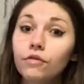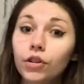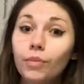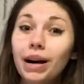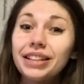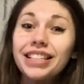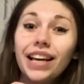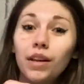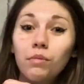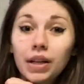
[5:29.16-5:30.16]
for about
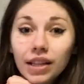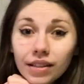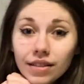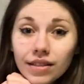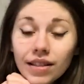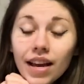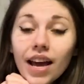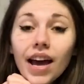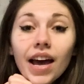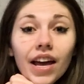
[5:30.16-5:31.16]
10 minutes,
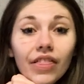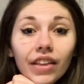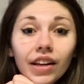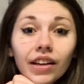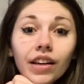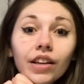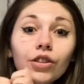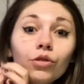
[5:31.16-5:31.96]
and then